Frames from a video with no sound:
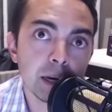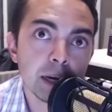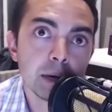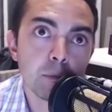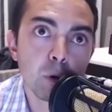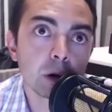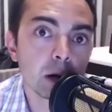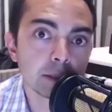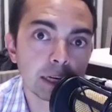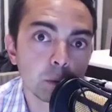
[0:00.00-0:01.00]
more in
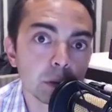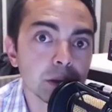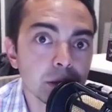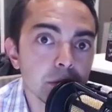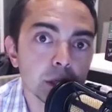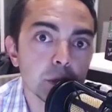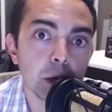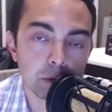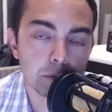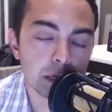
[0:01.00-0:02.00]
contact with you than you are
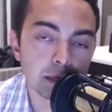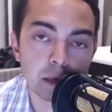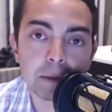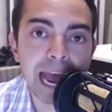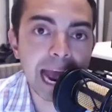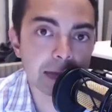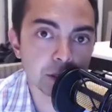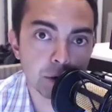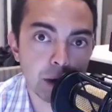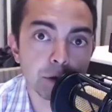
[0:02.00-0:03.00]
with me, because I'm going to ask
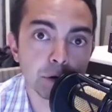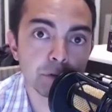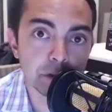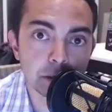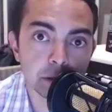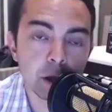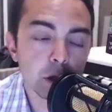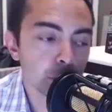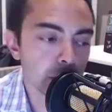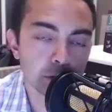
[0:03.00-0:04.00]
you how you're feeling
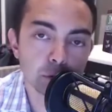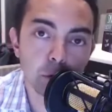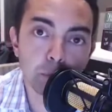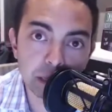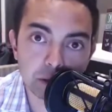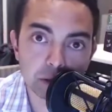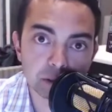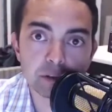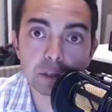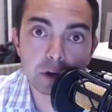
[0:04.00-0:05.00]
throughout this whole build.
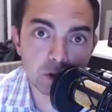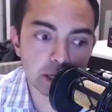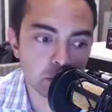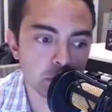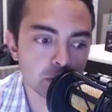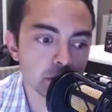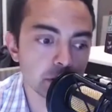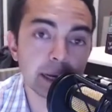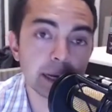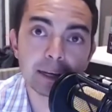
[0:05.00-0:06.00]
If it's an online course, all
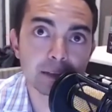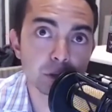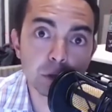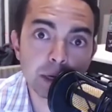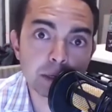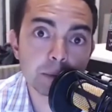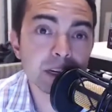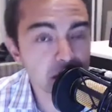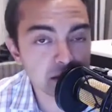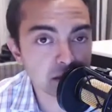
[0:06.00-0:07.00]
right, guys, in 2 weeks, I'm going
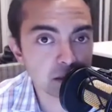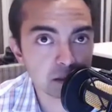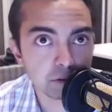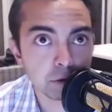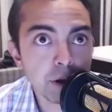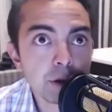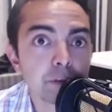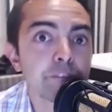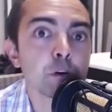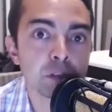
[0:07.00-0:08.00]
to deliver the
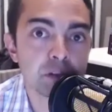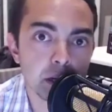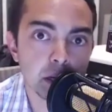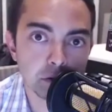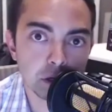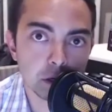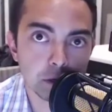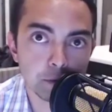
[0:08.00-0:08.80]
first video to you.